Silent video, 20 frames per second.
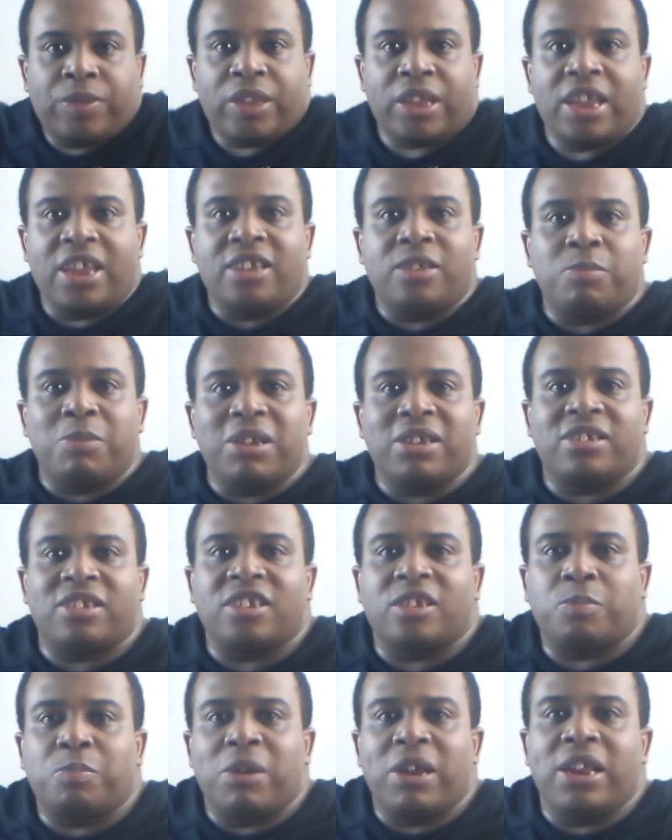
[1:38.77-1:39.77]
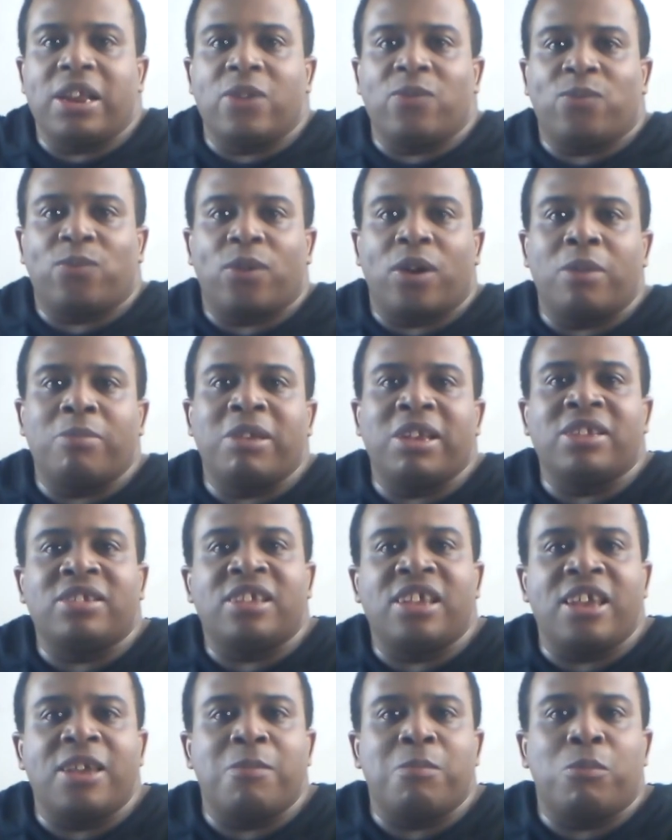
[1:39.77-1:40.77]
He's been suspended from his
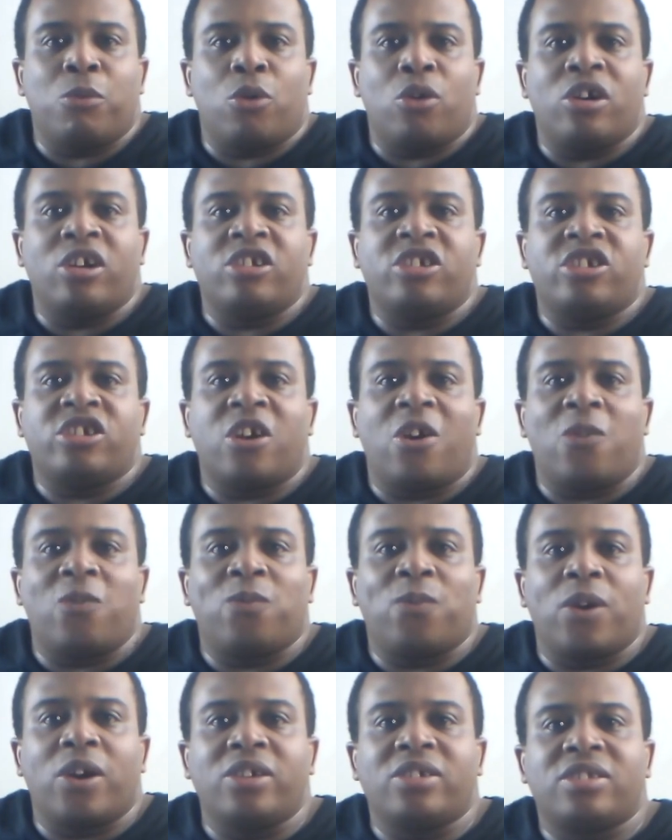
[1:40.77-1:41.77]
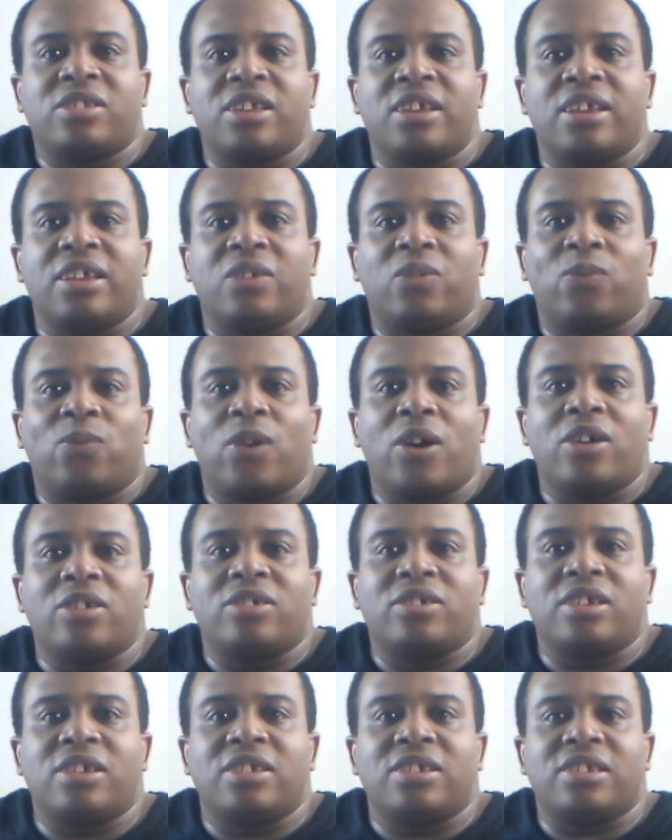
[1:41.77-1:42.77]
hit morning show First Things
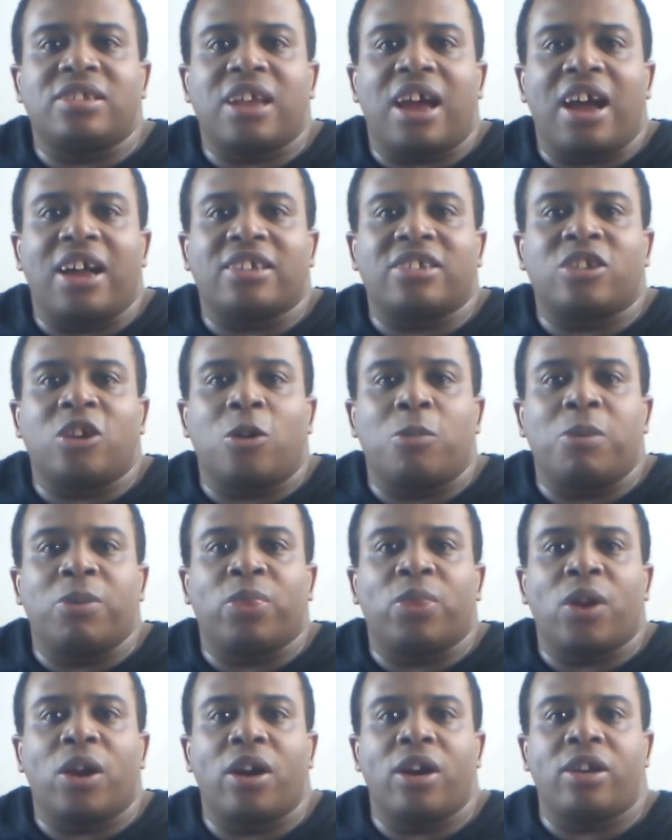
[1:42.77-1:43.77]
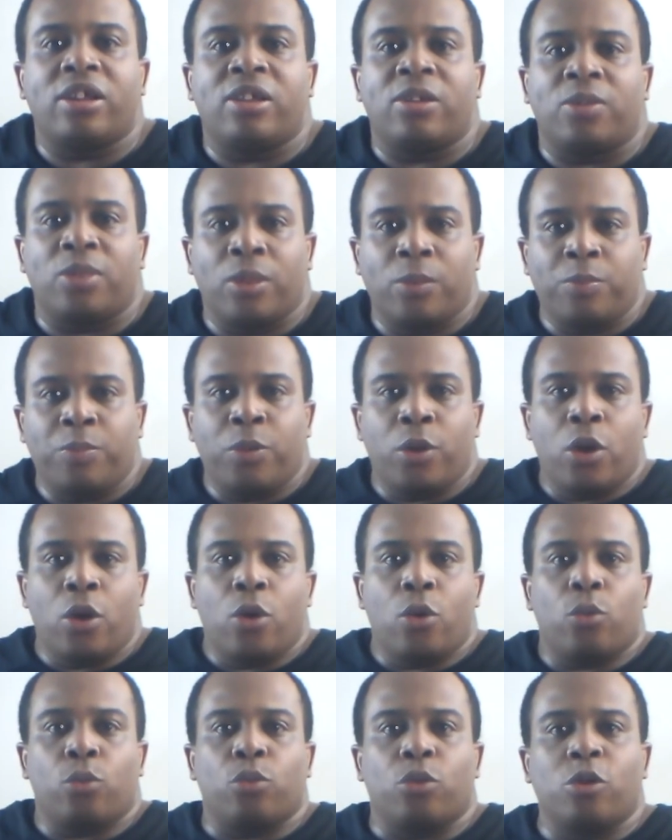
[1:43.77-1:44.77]
First since October 30th.
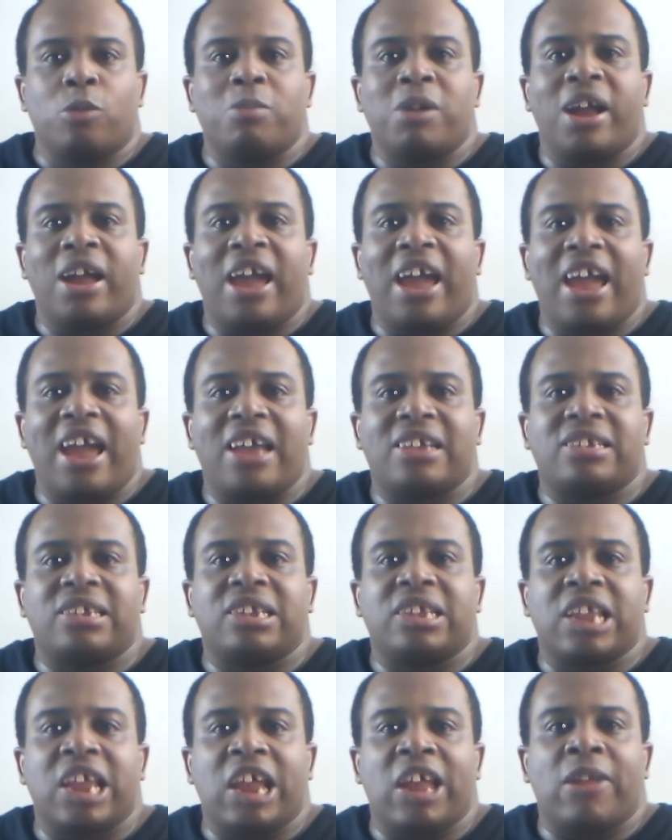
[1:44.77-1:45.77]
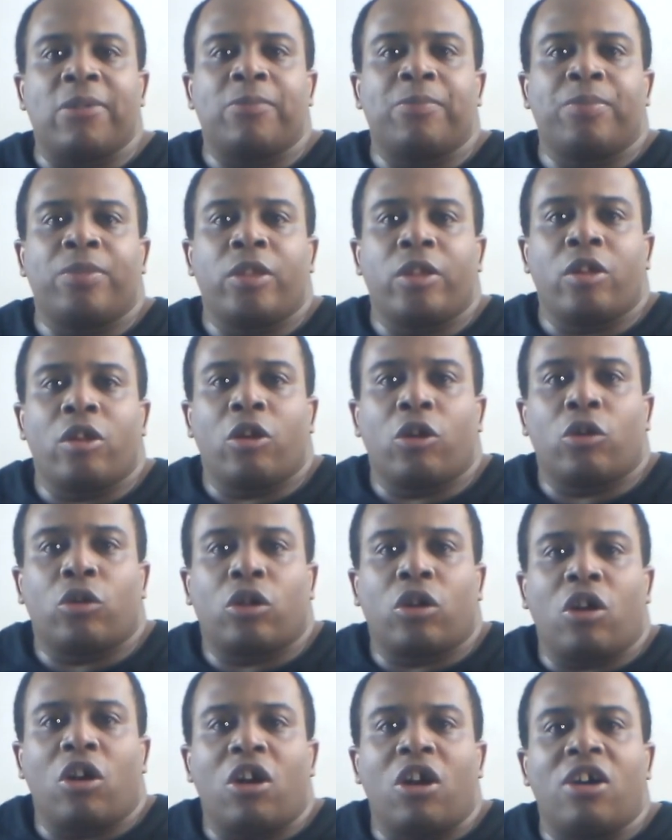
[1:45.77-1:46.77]
Rumor has it that
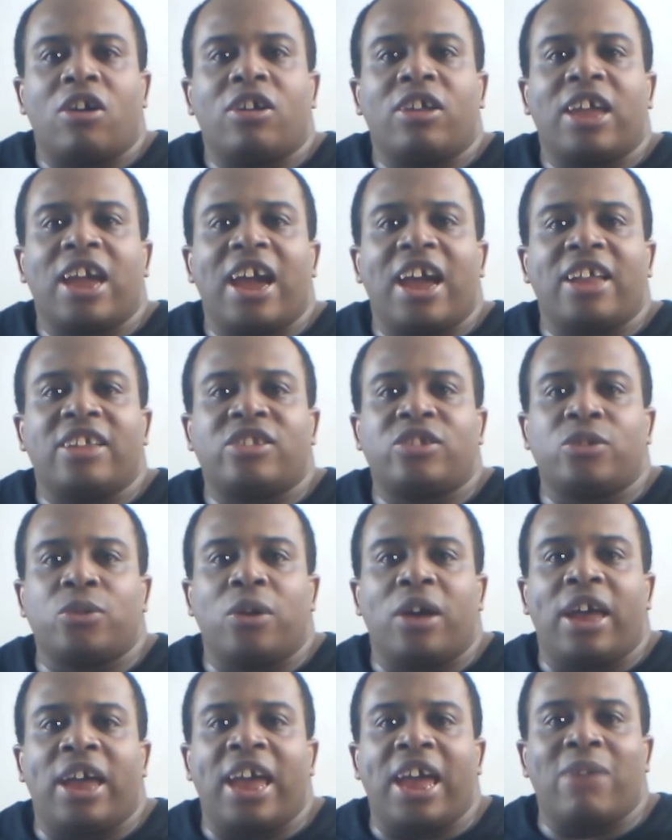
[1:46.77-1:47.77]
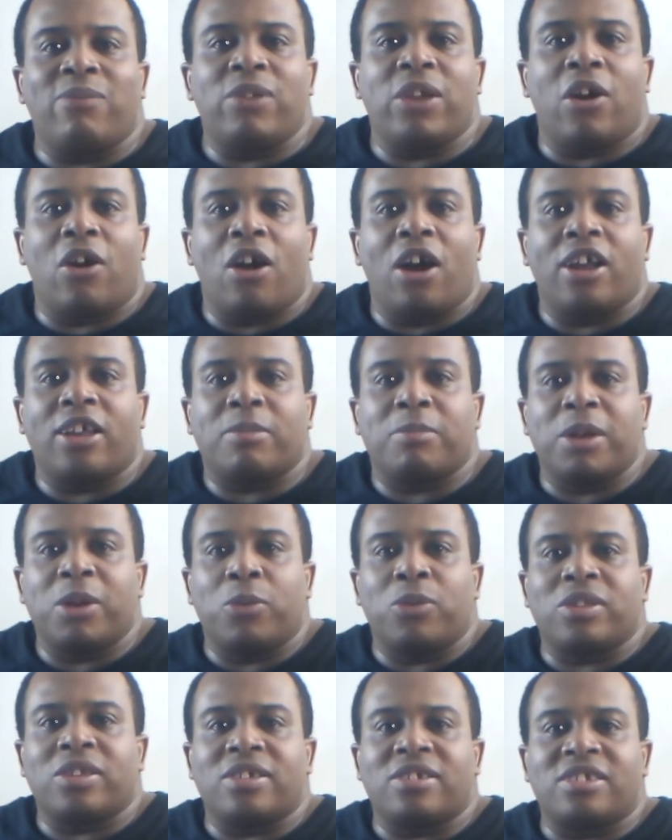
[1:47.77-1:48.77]
Carter got into a heavy
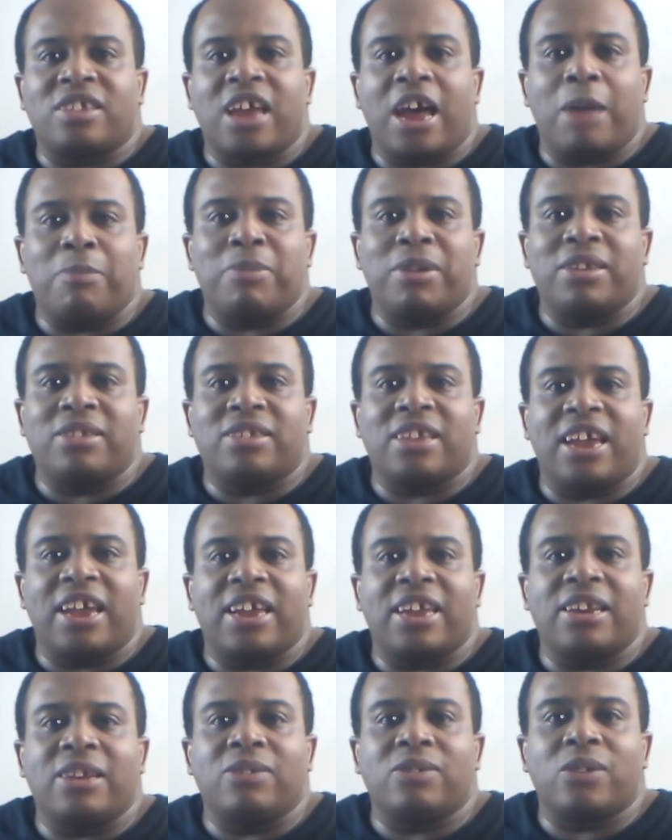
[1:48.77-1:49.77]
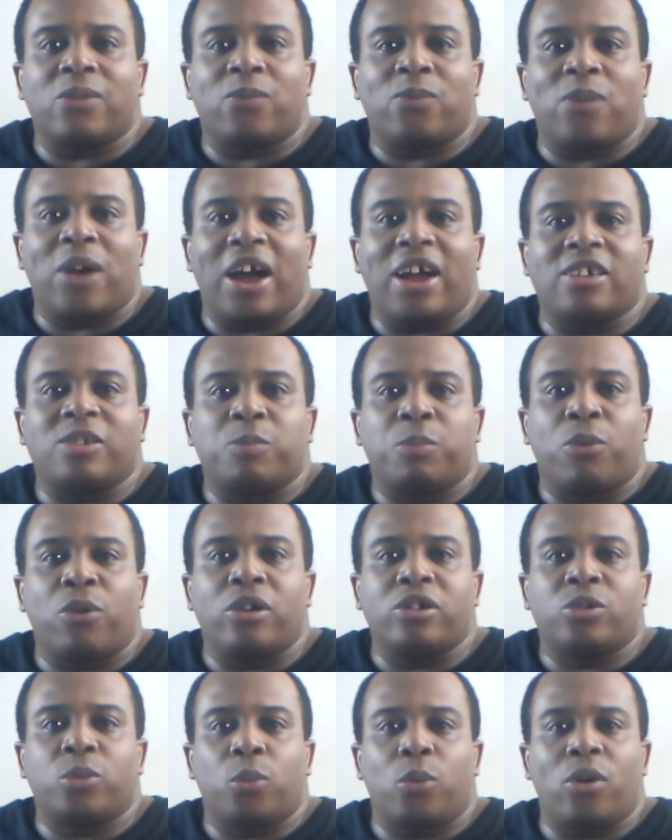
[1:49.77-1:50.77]
argument with the top executives of Fox
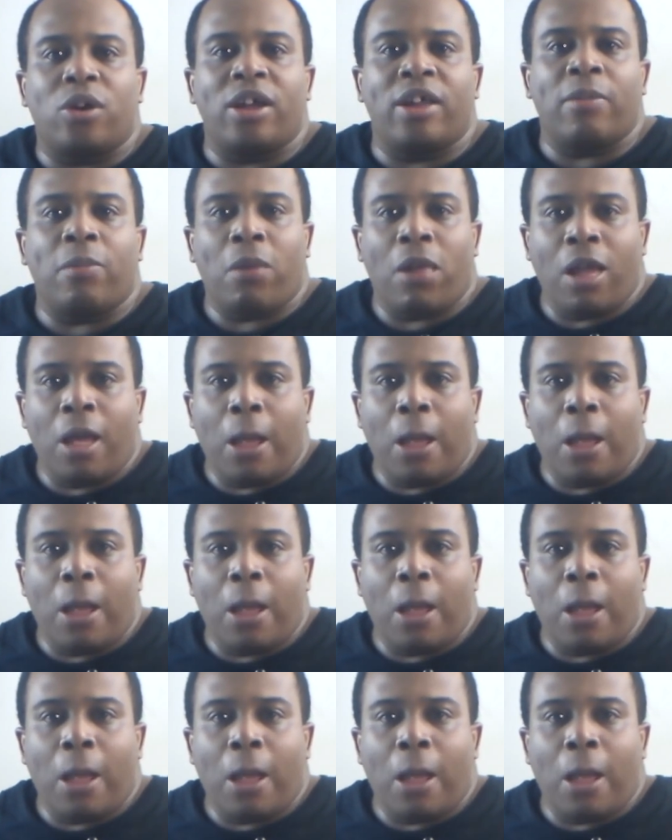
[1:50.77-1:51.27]
Sports 1